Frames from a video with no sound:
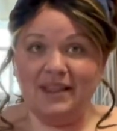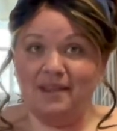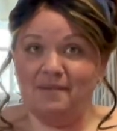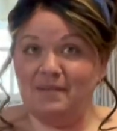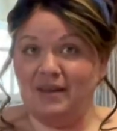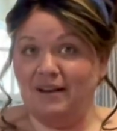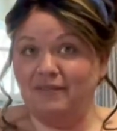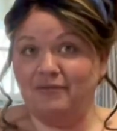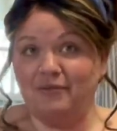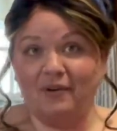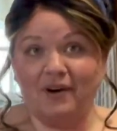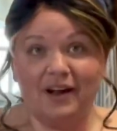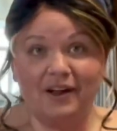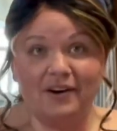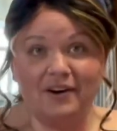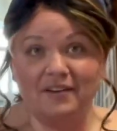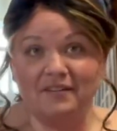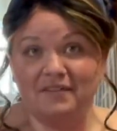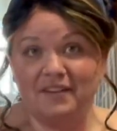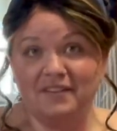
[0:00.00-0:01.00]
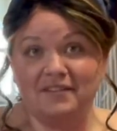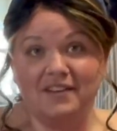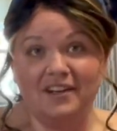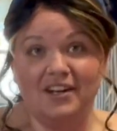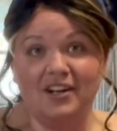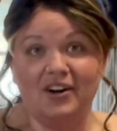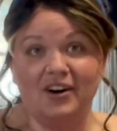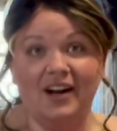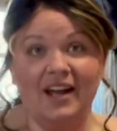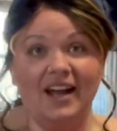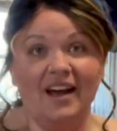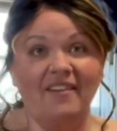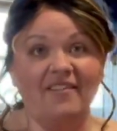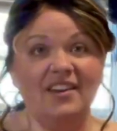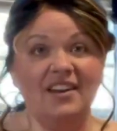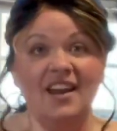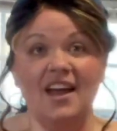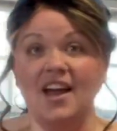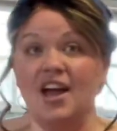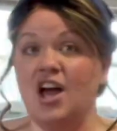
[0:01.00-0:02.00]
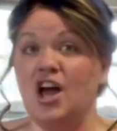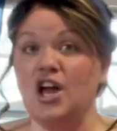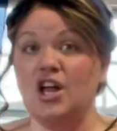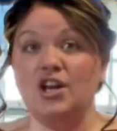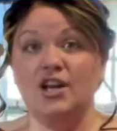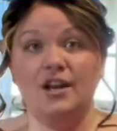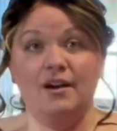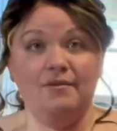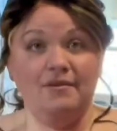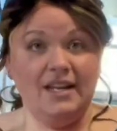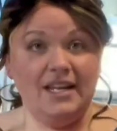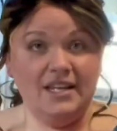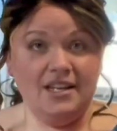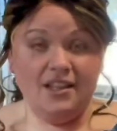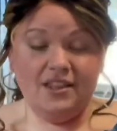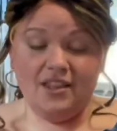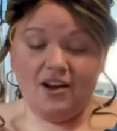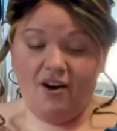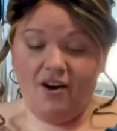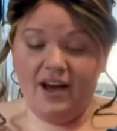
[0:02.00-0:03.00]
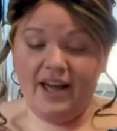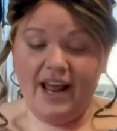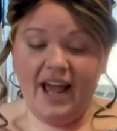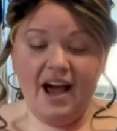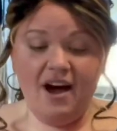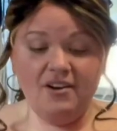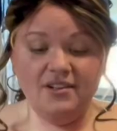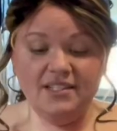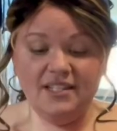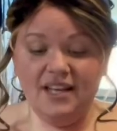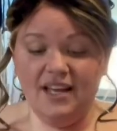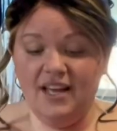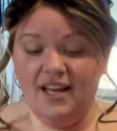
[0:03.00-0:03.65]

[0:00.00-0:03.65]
them in a 450 degree oven. No need to thaw it out.